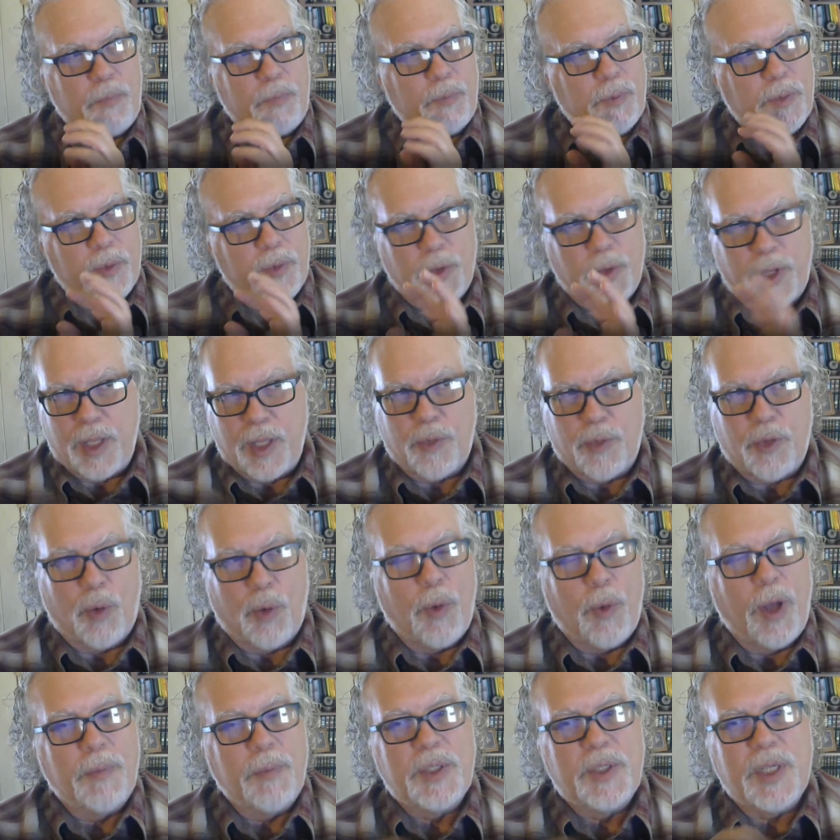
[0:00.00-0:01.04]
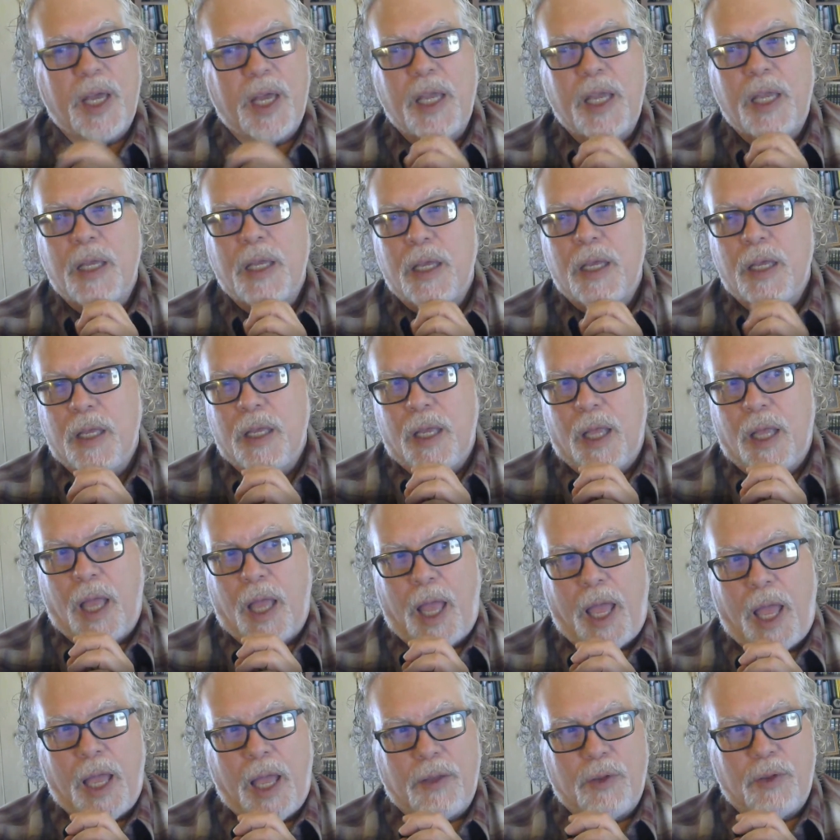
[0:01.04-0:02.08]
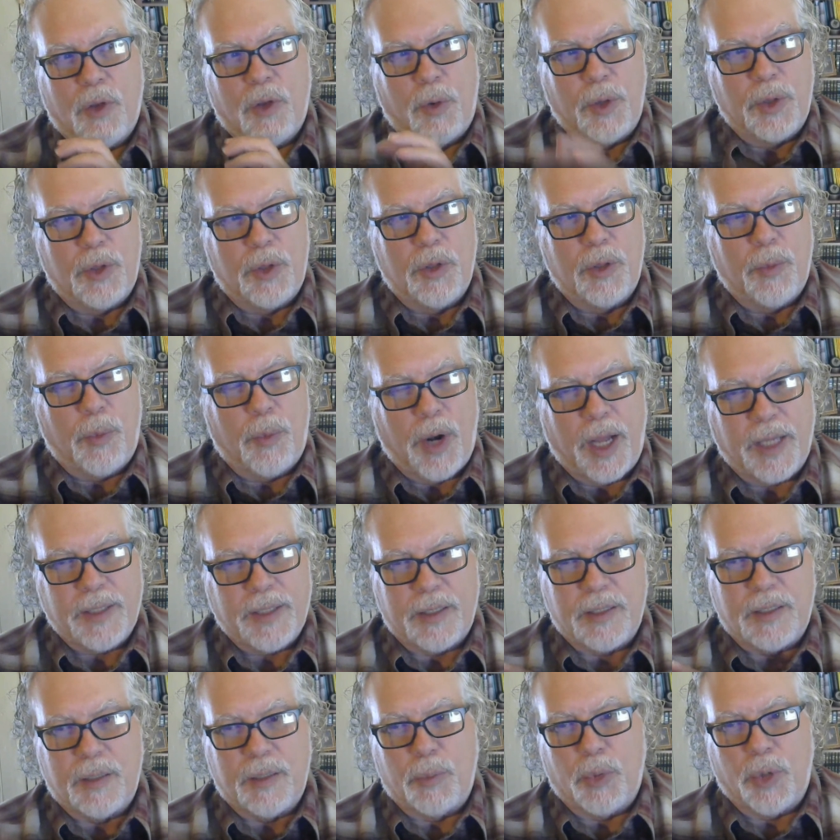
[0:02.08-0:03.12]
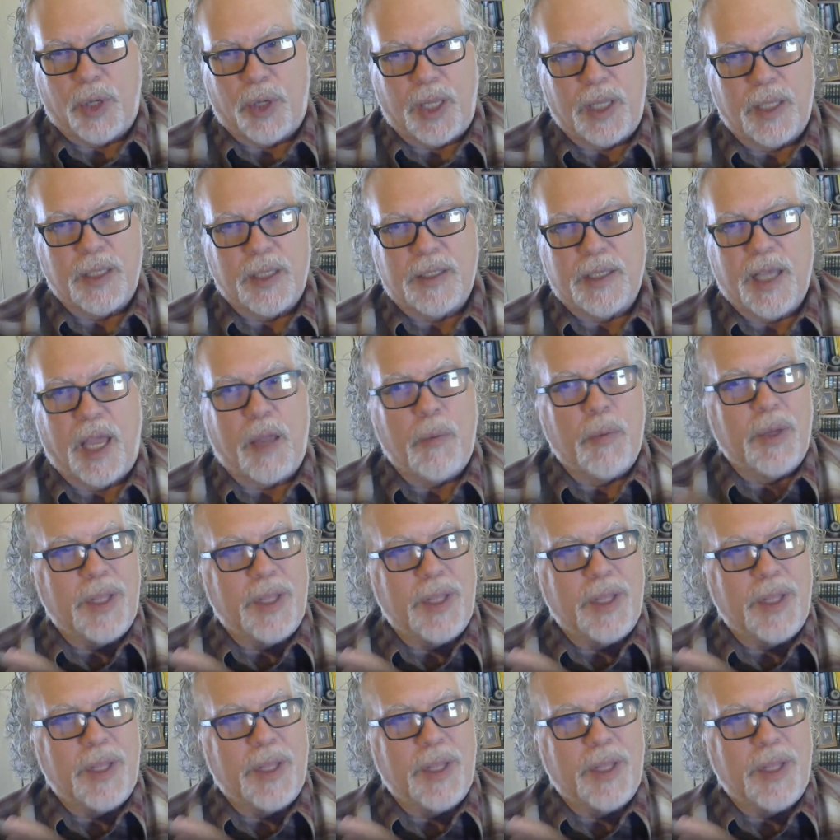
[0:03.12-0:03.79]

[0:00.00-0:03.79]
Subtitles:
looking at their website and going through the process of booking a site,